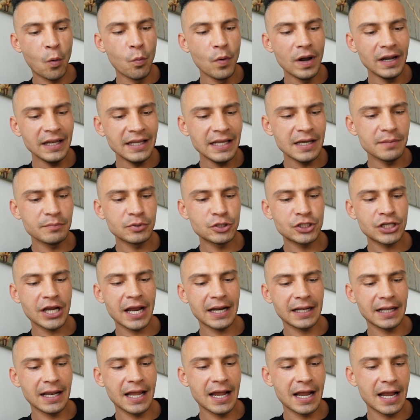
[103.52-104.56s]
William
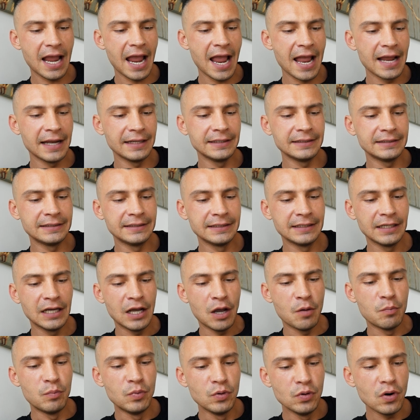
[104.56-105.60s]
Shatner and
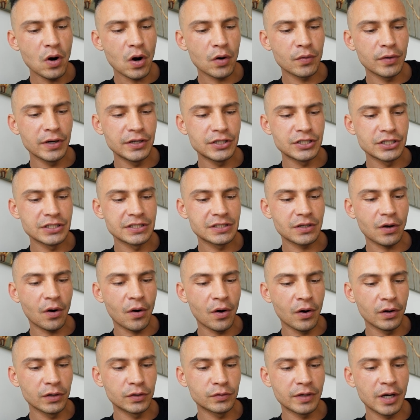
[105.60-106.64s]
Blue Origin's
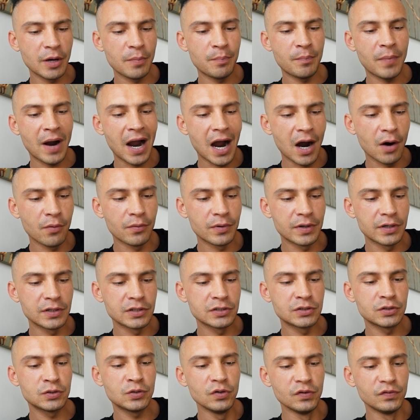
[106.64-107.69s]
Audrey
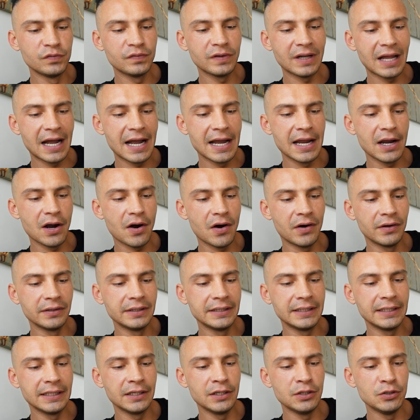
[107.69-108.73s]
Powers to fly
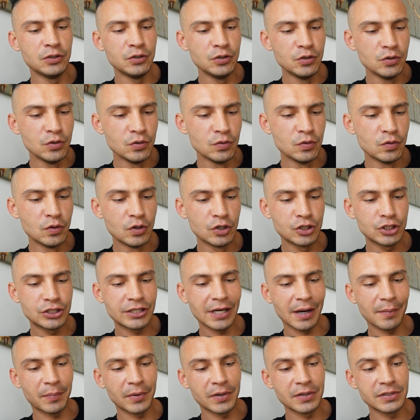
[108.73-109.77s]
on the new
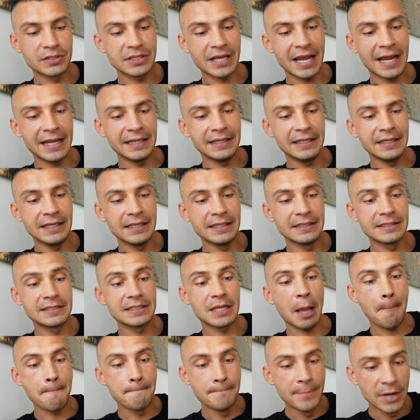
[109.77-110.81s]
Shepard's
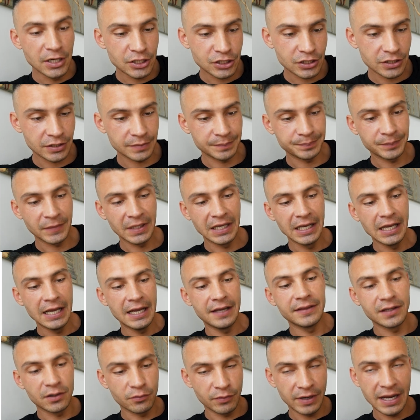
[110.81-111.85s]
18's mission
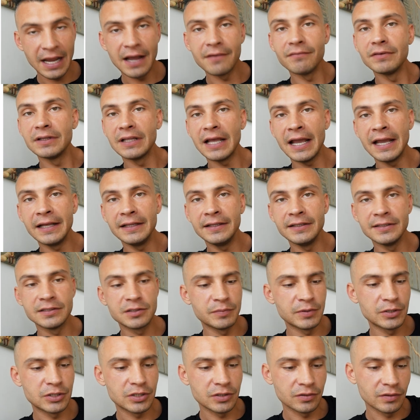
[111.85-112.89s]
there we have it 18th
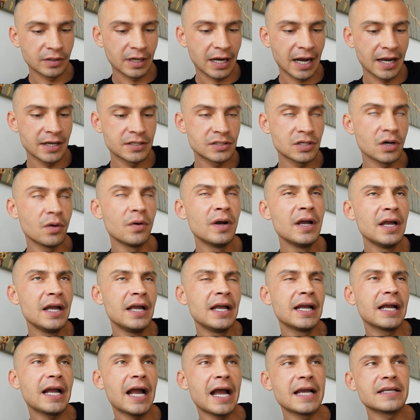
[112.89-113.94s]
mission okay so
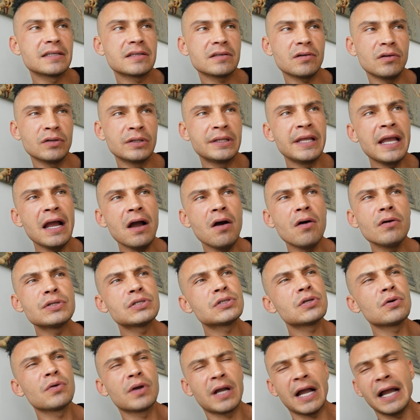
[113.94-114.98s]
guys they are
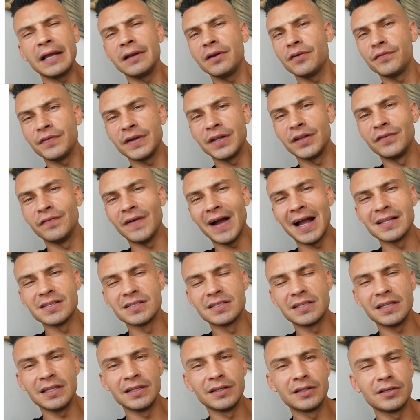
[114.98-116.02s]
also kind of
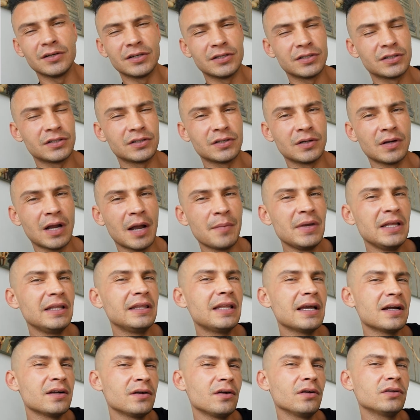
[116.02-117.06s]
advanced in their terms i mean
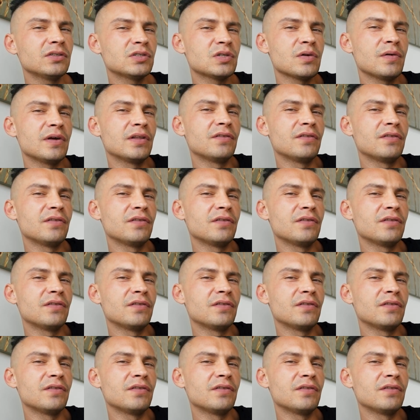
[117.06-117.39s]
they're not so